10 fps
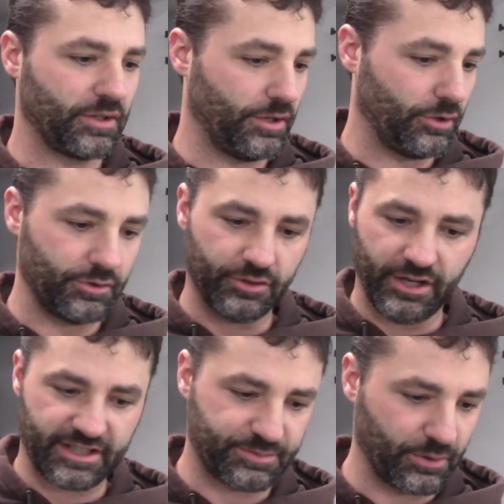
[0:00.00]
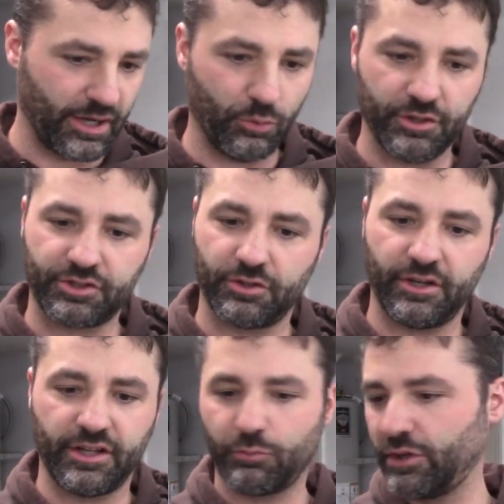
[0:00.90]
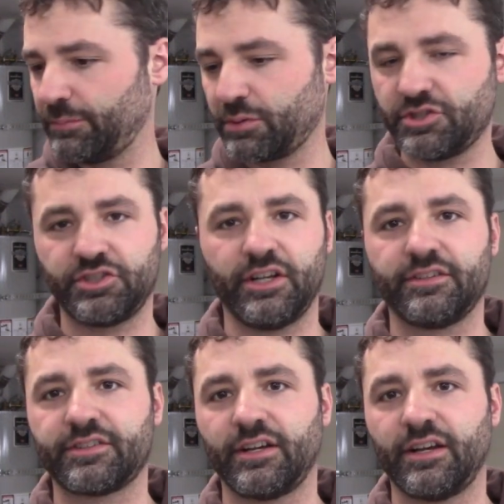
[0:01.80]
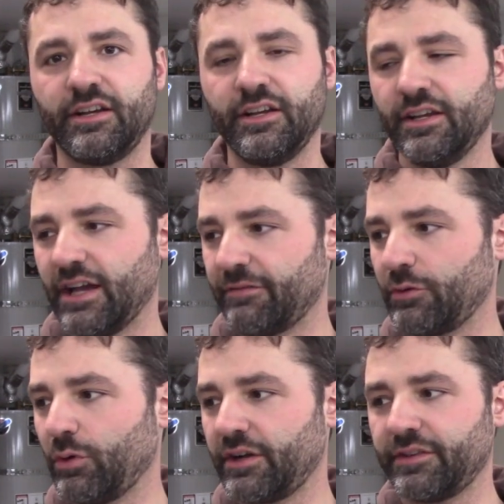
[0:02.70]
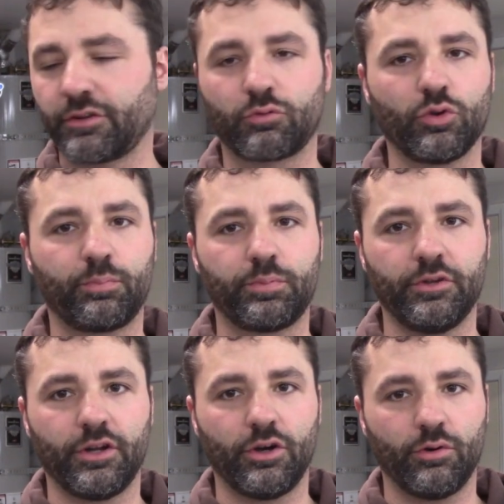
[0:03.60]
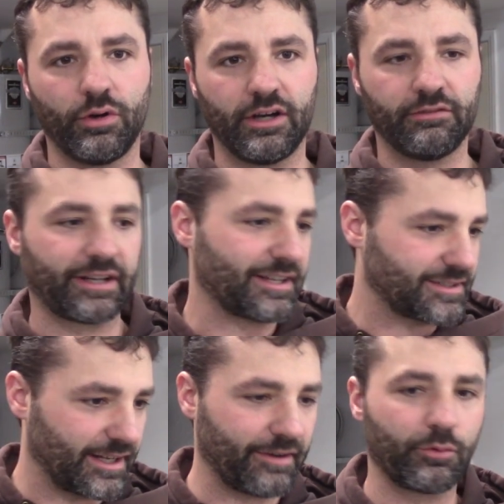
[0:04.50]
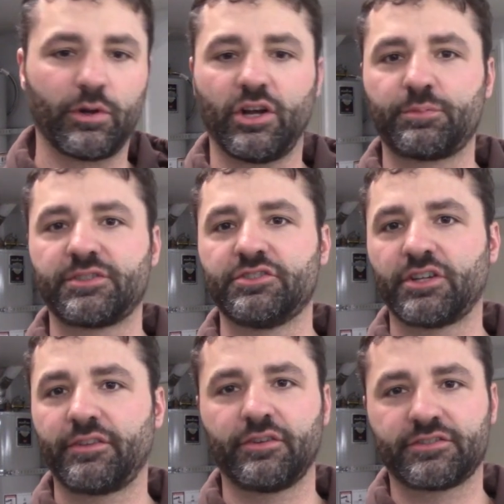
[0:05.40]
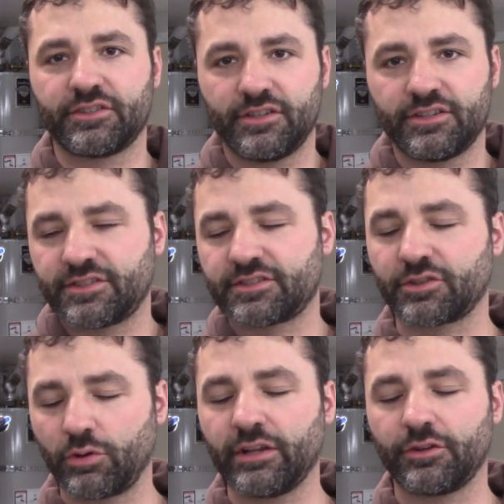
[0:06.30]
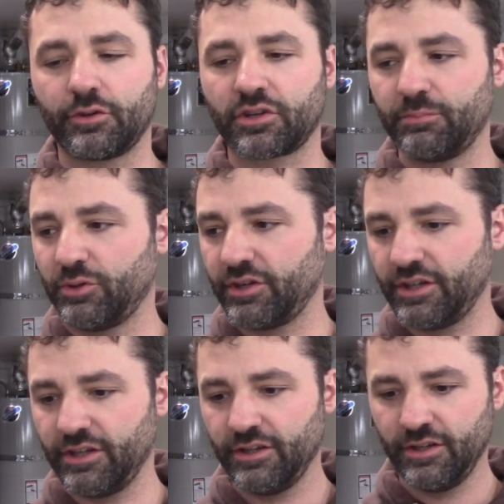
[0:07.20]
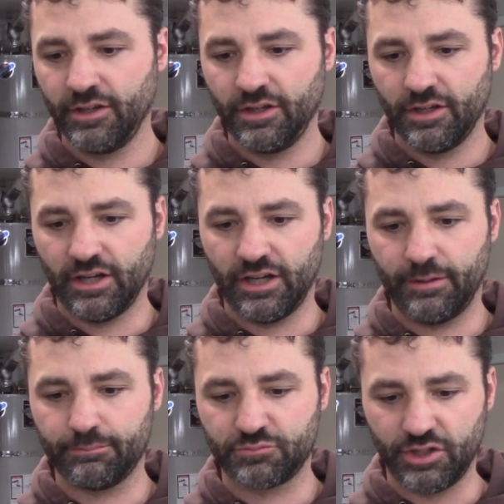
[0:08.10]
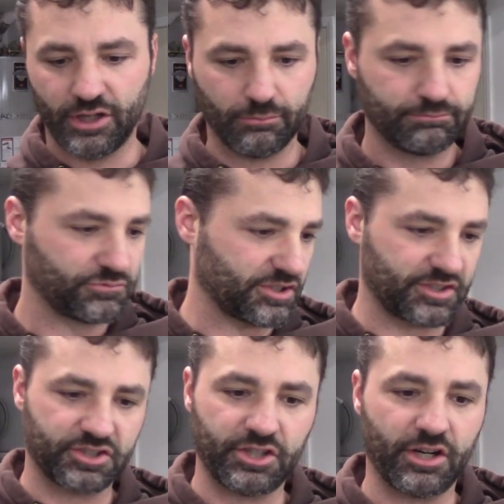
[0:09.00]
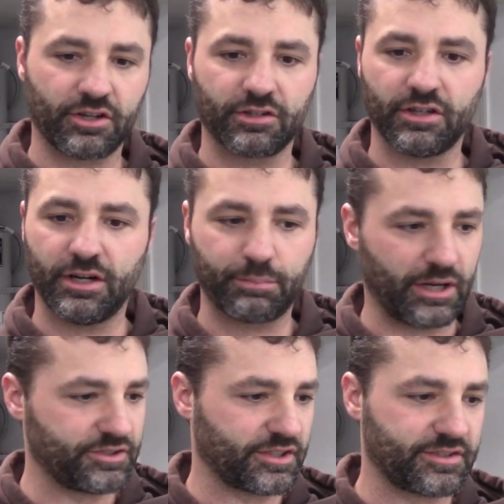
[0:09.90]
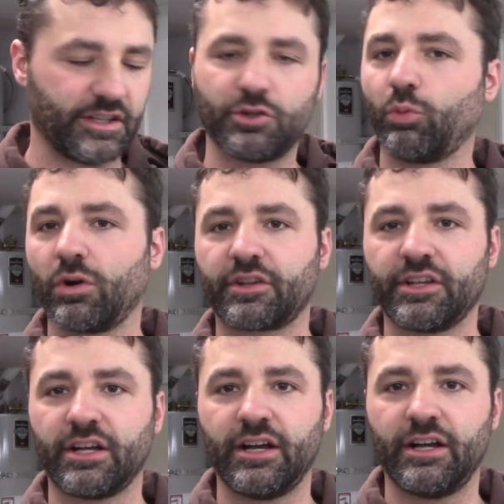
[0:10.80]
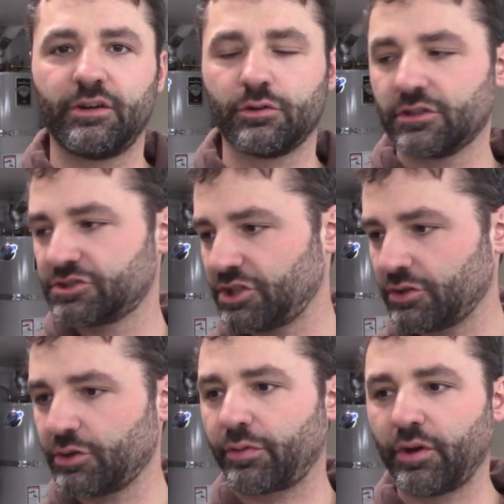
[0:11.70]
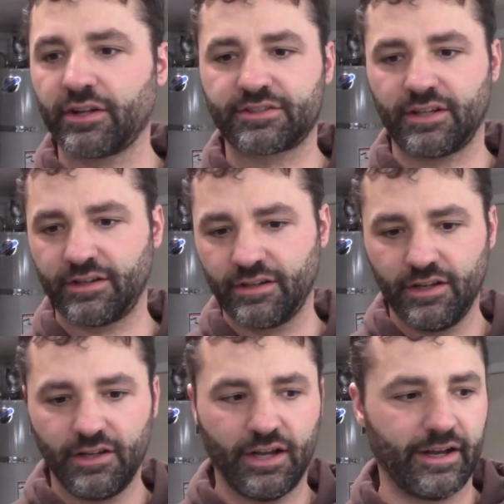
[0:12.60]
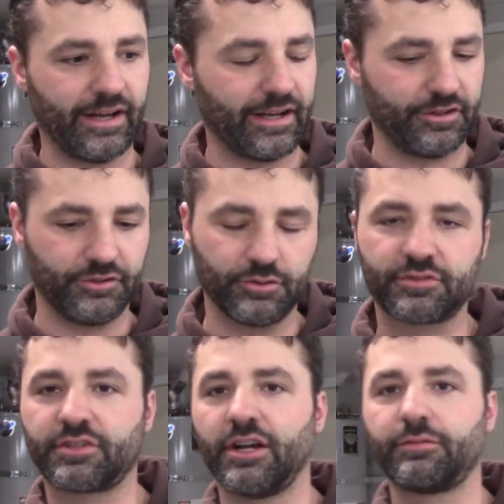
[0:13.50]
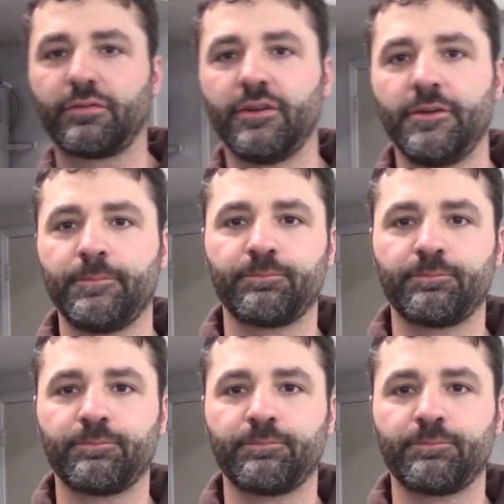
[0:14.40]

you know you're an expert at wood turning we appreciate uh, everyone in the group you know uh, like i said everyone helps each other it's a, it's just a great little community um, you know, just to share uh, projects that you're working on or share your thoughts on on how to do stuff.